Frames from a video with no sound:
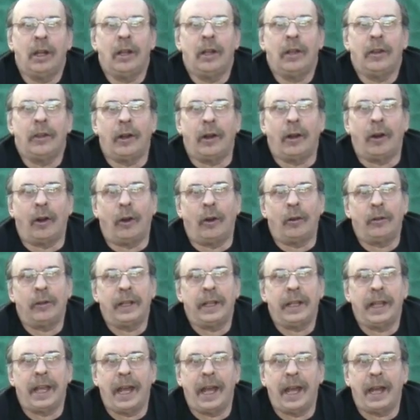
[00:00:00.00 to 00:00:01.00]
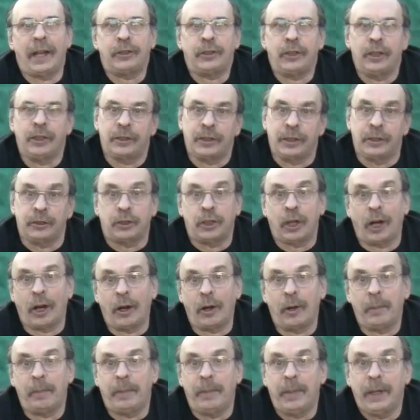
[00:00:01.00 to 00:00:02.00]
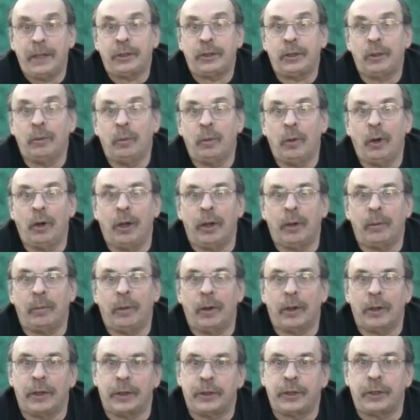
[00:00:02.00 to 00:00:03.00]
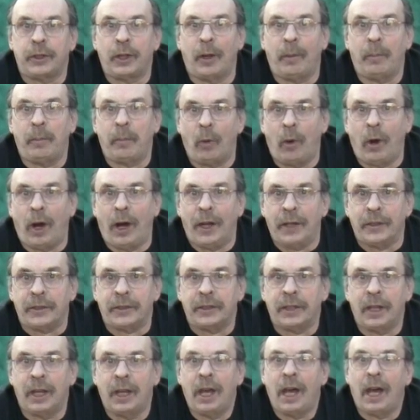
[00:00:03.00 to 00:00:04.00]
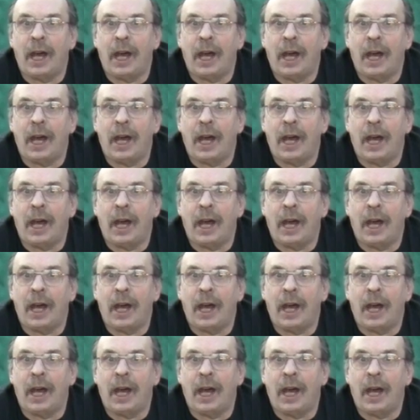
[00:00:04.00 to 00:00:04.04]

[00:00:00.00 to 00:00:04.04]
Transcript: there are only ashes and charred bits of wood where the stump was.